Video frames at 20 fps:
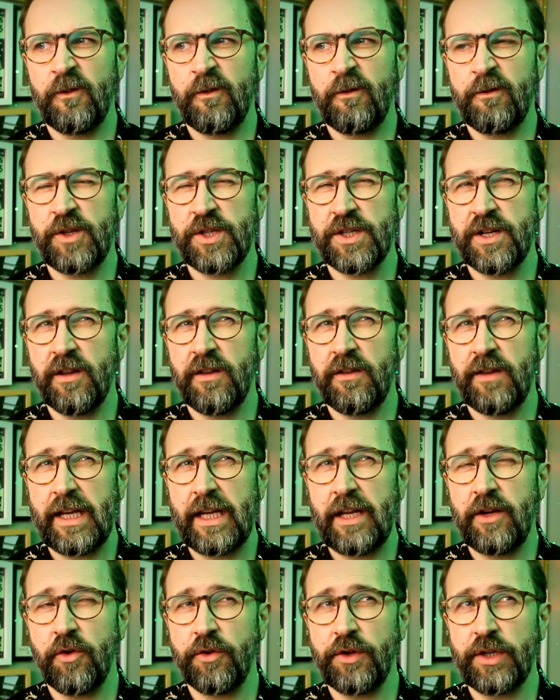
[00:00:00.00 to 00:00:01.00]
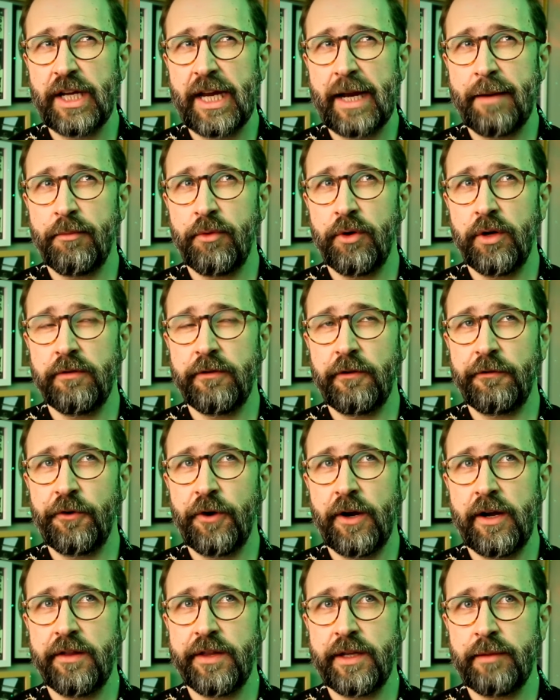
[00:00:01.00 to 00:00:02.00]
Just going to think on camera if I've
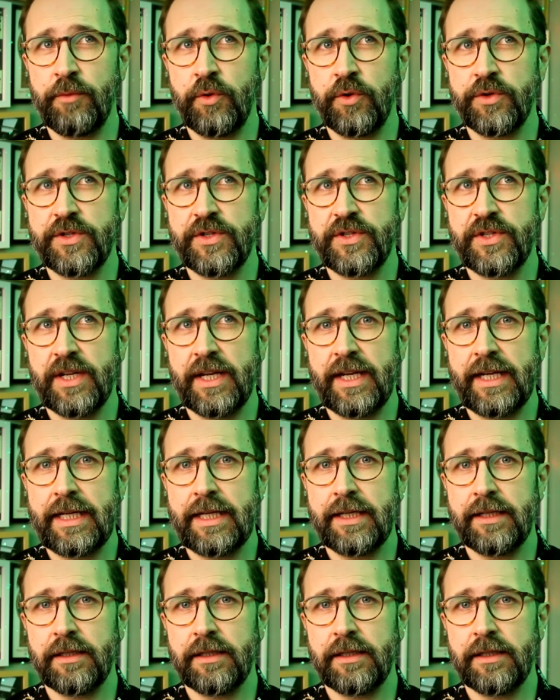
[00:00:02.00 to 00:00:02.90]
got anything more to say.